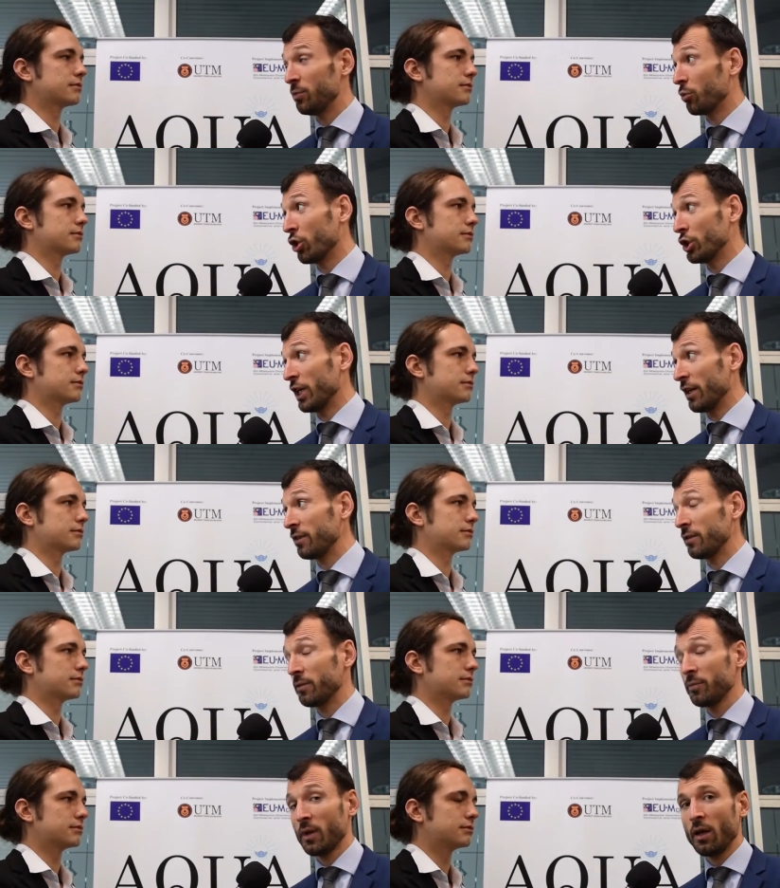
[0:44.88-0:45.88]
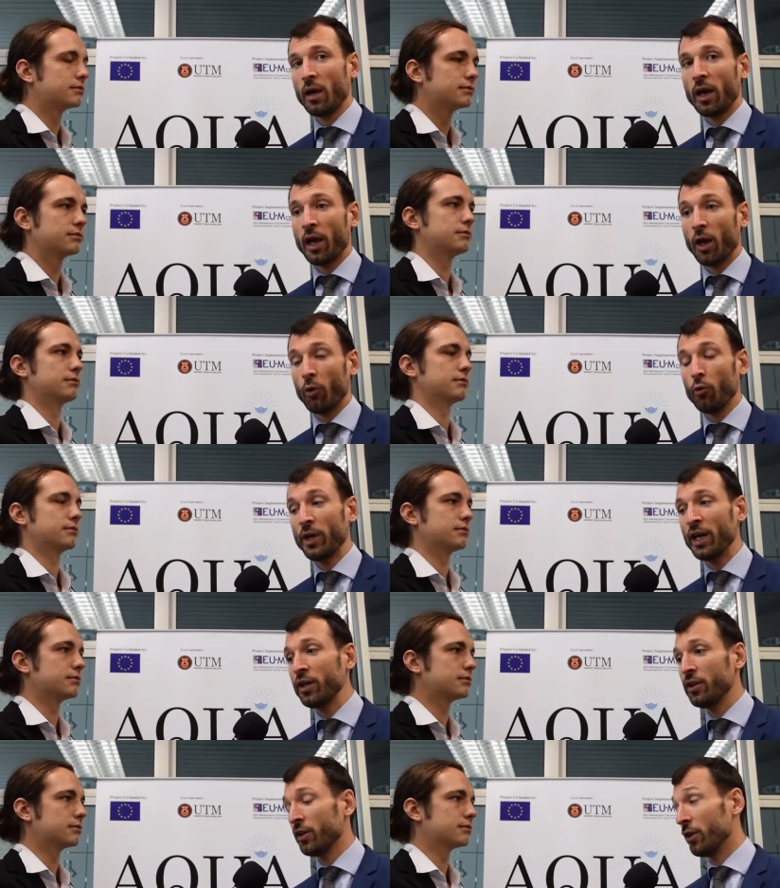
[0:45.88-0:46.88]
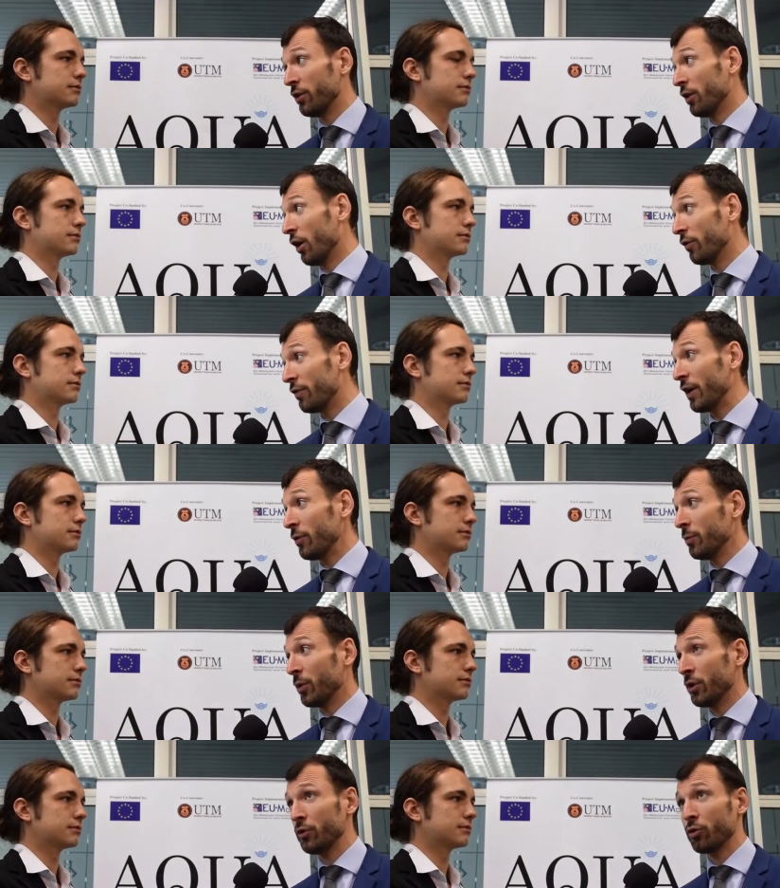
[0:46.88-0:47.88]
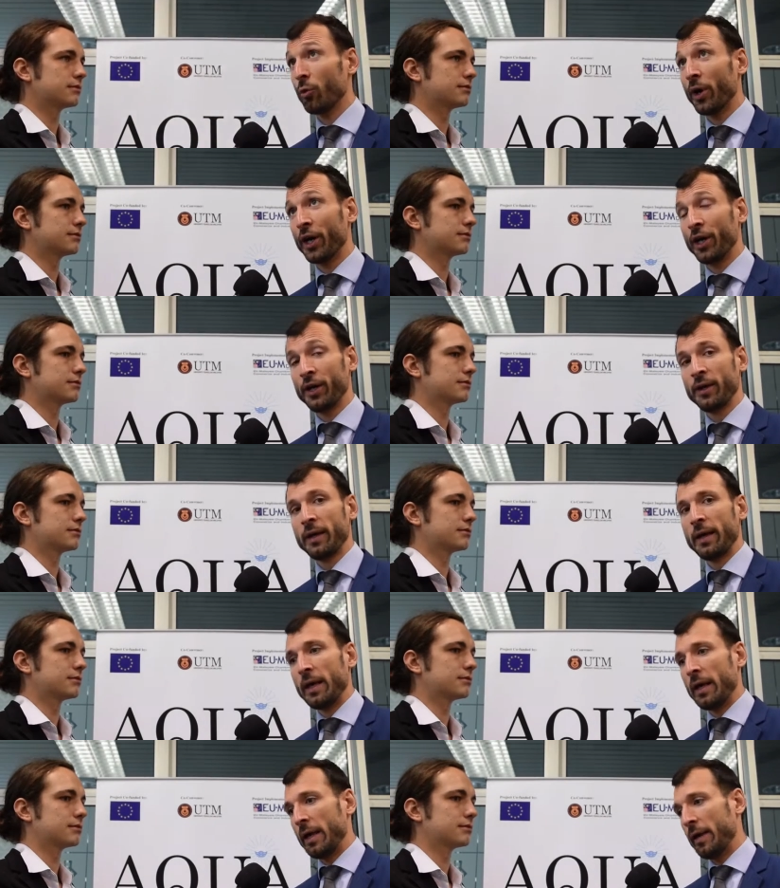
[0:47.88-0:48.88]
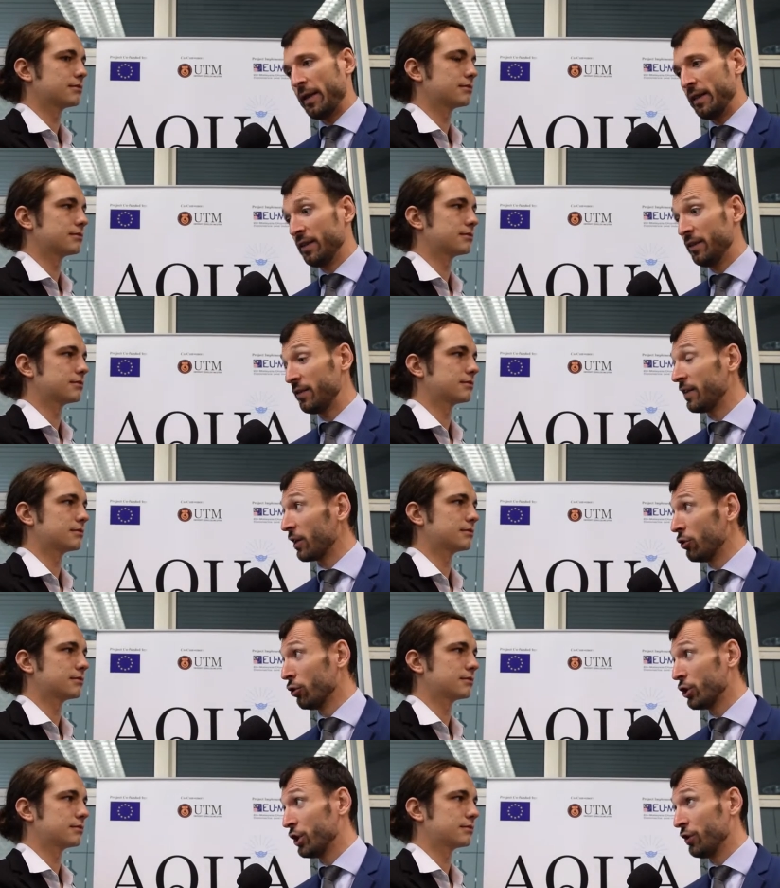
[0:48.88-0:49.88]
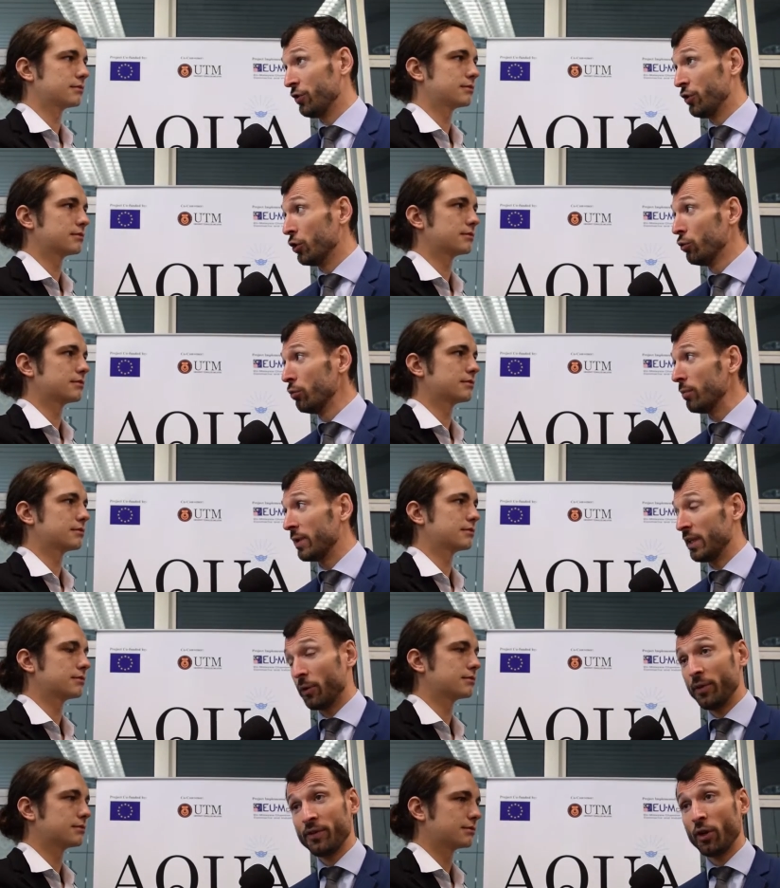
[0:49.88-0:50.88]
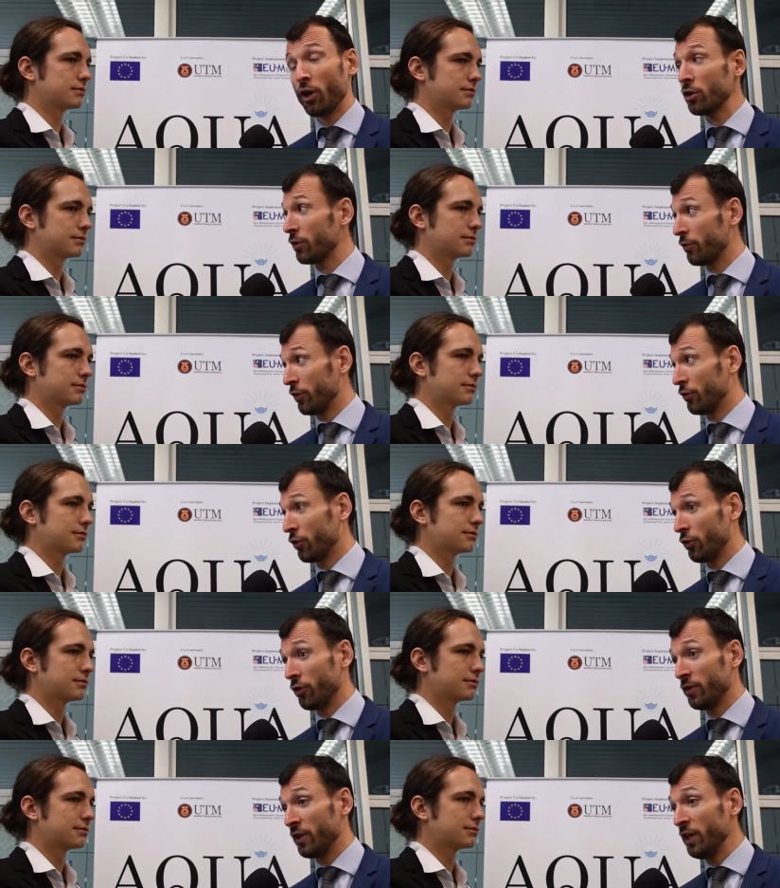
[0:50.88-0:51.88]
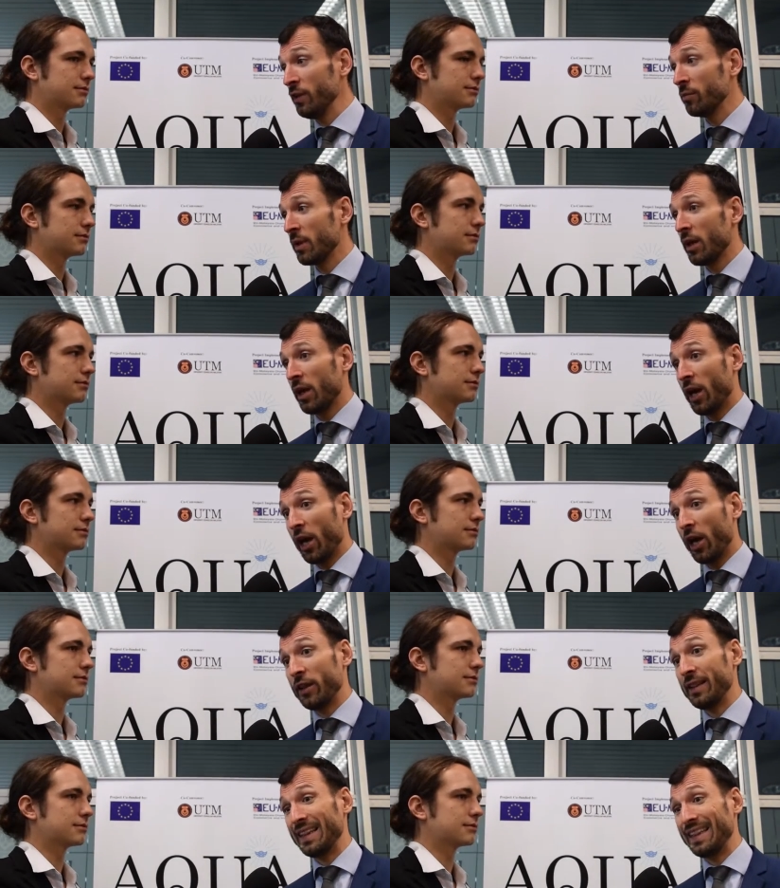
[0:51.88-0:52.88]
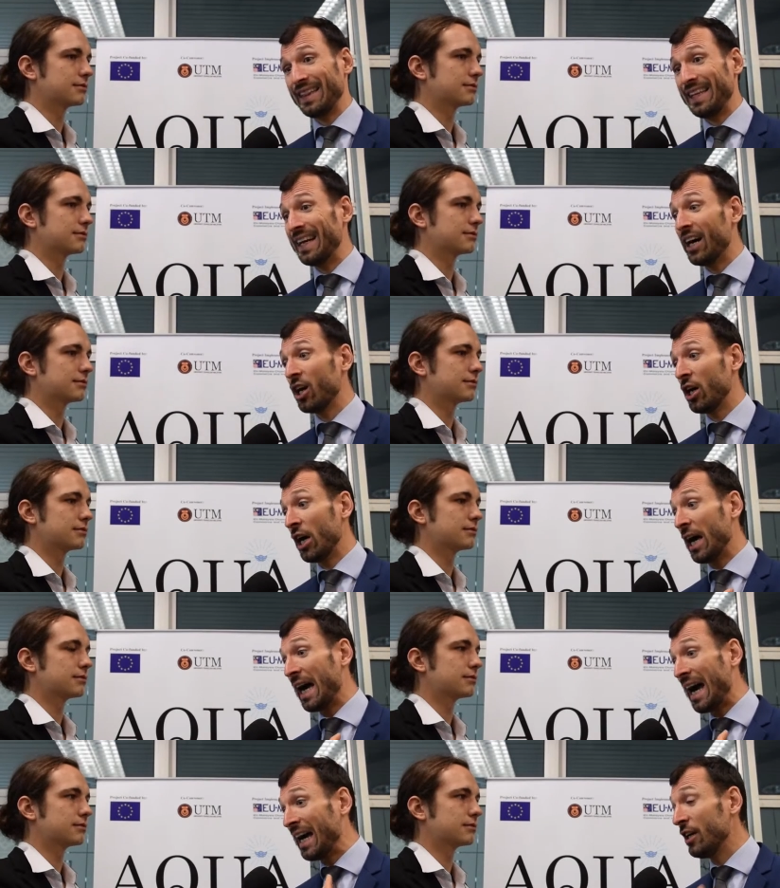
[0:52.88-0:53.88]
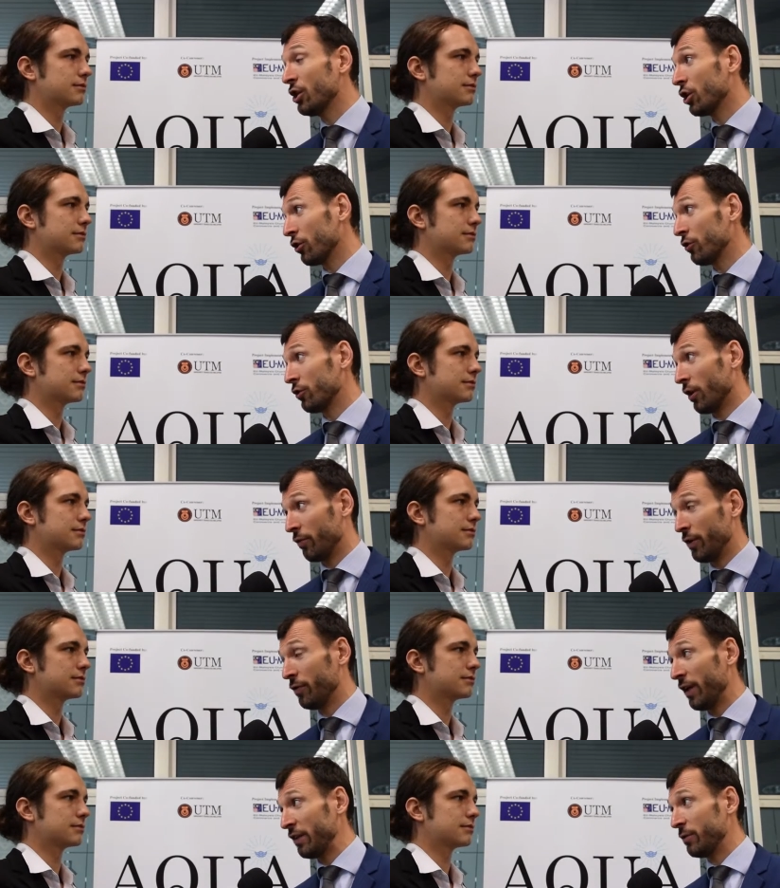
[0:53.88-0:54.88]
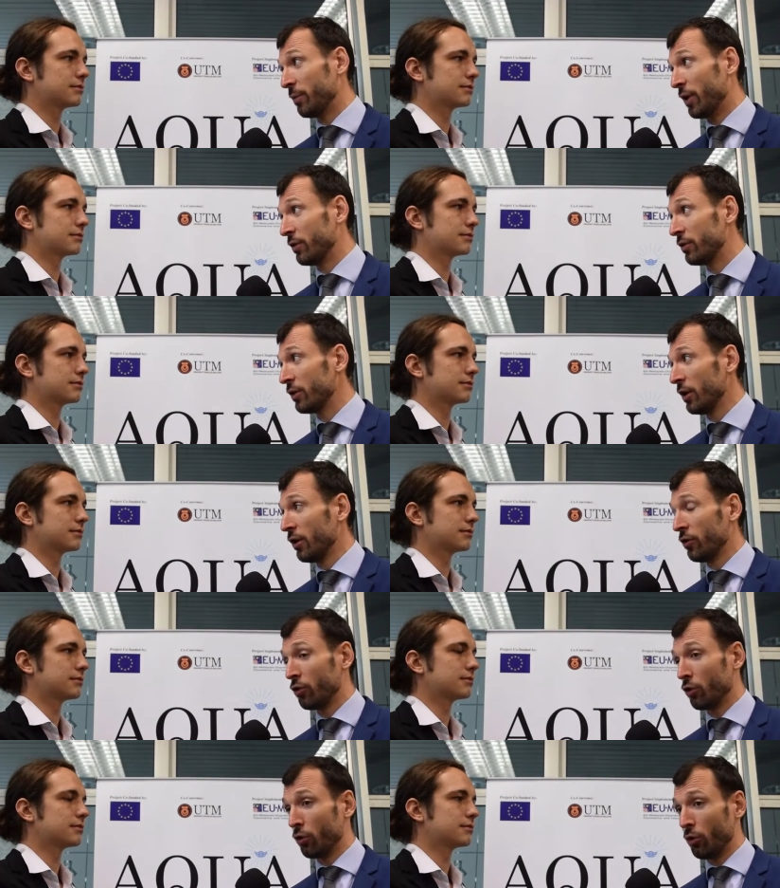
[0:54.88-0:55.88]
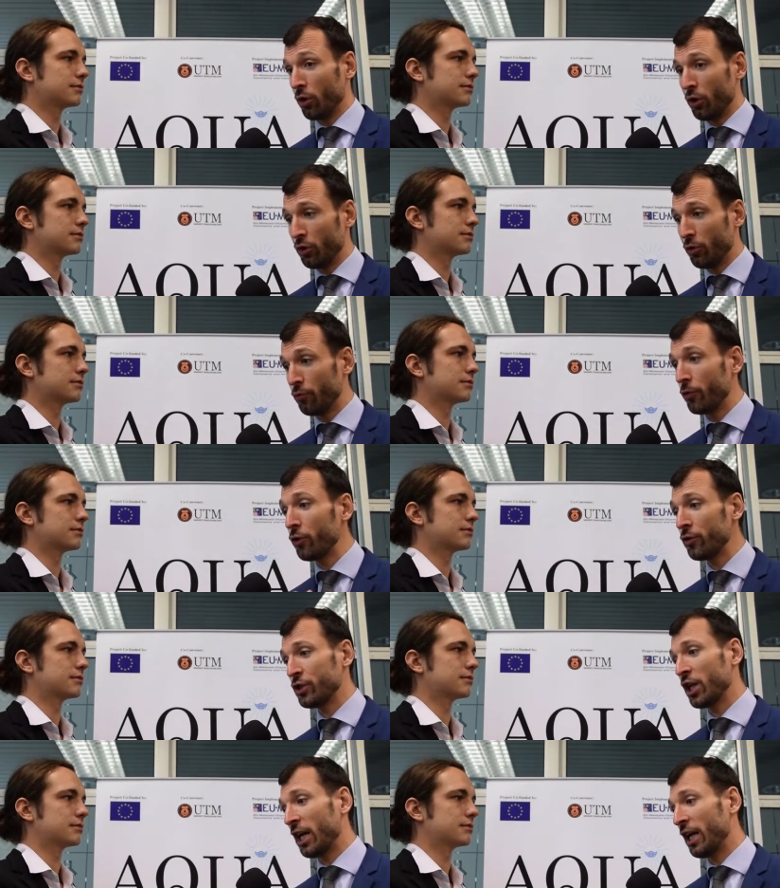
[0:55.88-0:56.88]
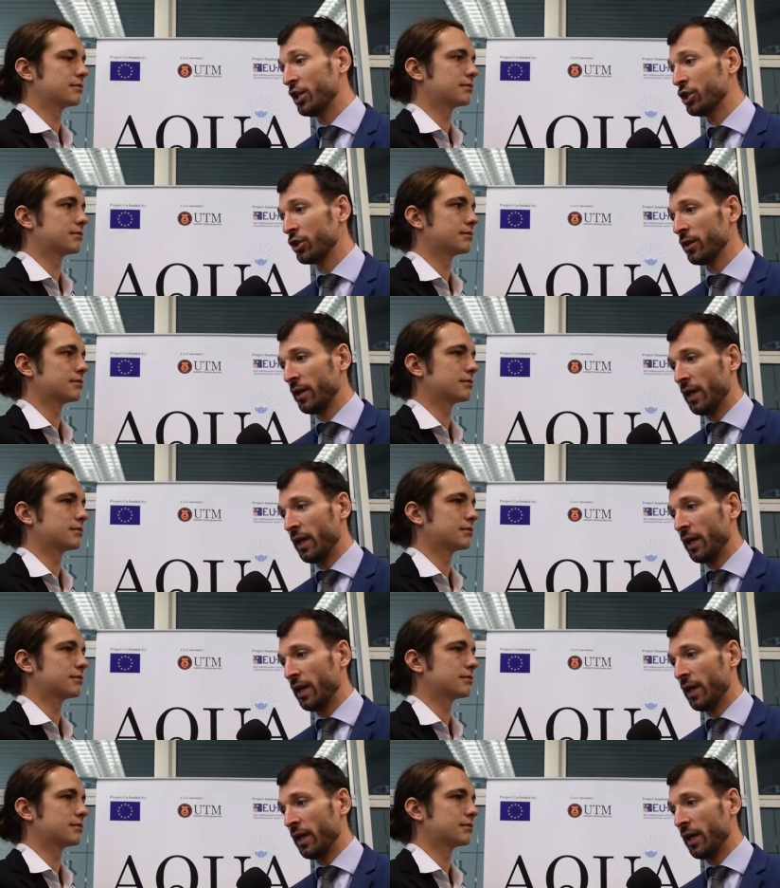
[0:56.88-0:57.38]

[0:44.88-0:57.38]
Speaker 1: projects. Uh, we are in an environment where this technology is new, there is a lot of uncertainty, and there are high cost of investment. So the first challenge